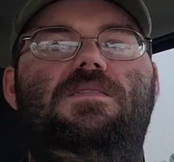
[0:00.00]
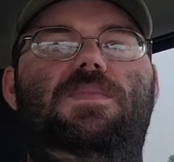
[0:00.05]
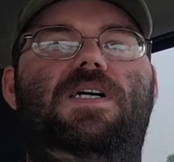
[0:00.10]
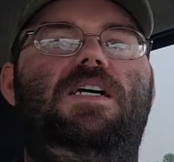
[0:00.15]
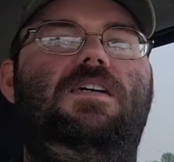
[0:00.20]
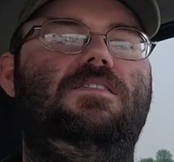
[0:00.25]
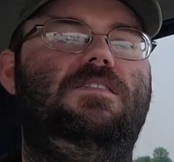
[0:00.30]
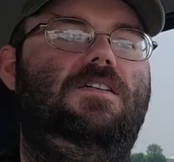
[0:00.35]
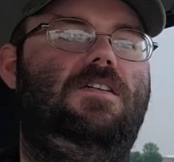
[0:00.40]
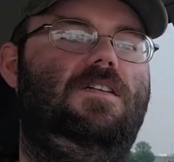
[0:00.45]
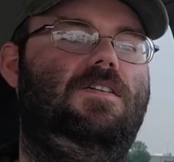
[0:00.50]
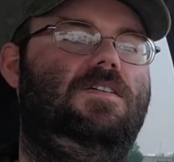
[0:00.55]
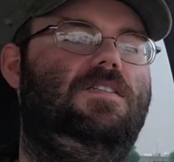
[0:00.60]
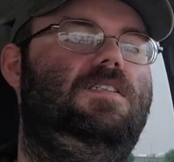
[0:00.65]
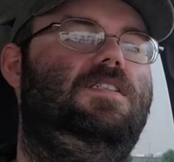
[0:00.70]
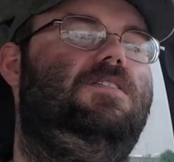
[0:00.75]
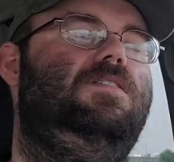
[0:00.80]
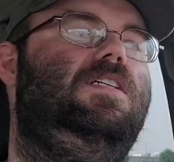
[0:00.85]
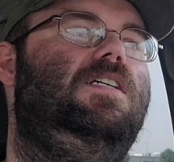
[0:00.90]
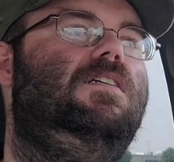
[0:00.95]
miles on her in
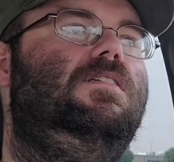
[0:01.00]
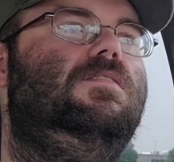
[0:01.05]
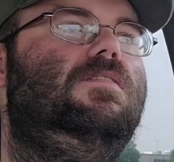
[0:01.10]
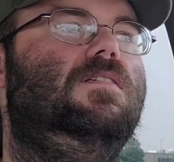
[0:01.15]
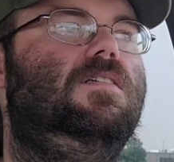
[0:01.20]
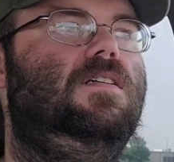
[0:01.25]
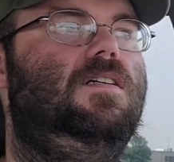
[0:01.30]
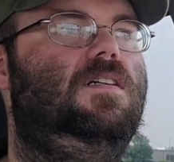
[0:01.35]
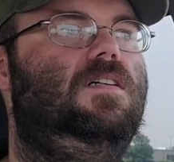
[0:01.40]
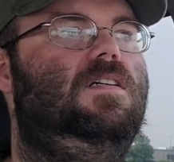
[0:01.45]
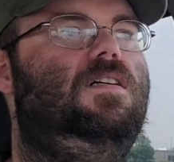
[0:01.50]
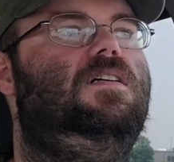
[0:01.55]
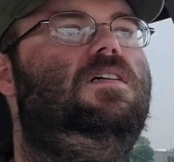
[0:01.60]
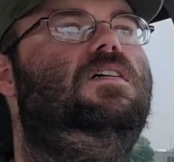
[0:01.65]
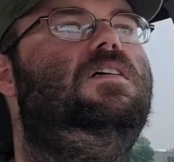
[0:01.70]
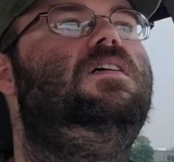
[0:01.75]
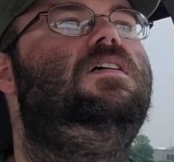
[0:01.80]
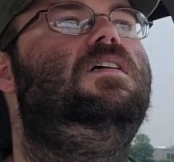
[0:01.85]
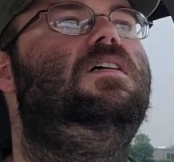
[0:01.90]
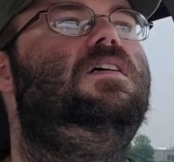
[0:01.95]
2 years.
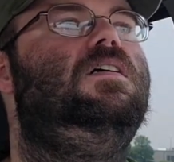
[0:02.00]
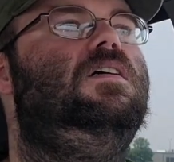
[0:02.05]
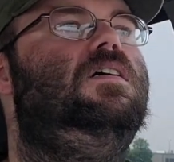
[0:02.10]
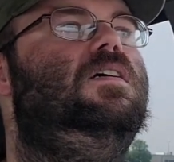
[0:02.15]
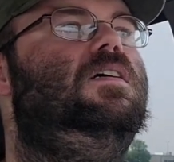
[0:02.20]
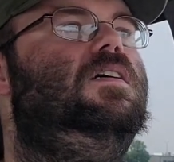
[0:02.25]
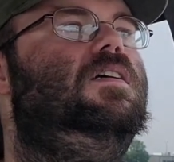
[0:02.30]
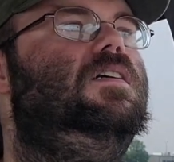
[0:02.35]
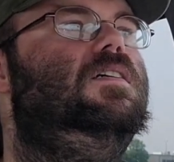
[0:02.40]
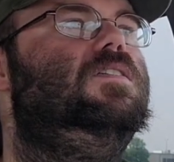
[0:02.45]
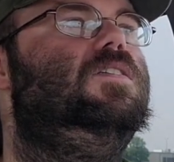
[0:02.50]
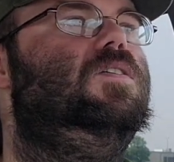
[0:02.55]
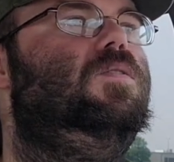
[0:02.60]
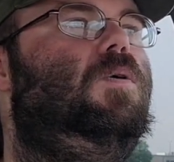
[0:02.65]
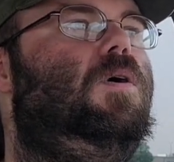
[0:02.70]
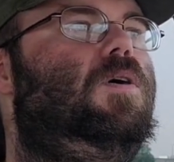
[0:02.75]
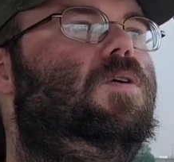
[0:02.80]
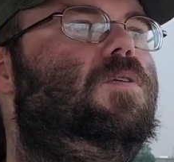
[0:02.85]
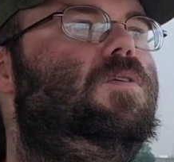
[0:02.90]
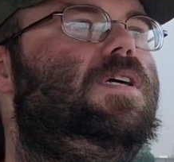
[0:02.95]
2
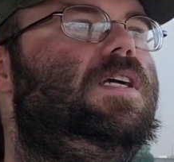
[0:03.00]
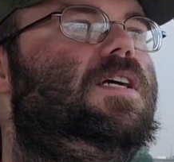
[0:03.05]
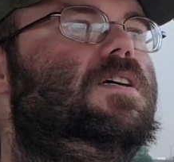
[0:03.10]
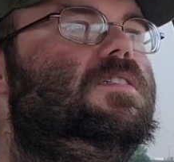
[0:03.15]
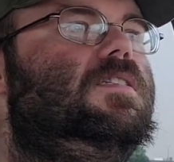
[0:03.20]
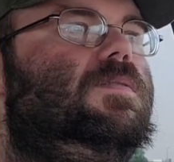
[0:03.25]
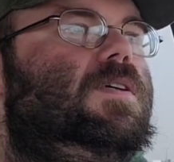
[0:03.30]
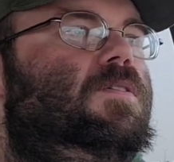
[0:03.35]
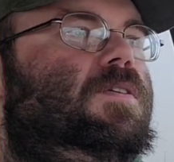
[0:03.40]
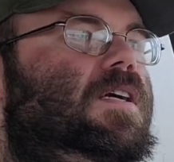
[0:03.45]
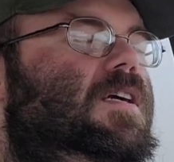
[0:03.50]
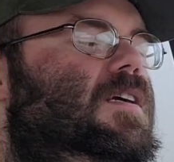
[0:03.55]
whole years of owning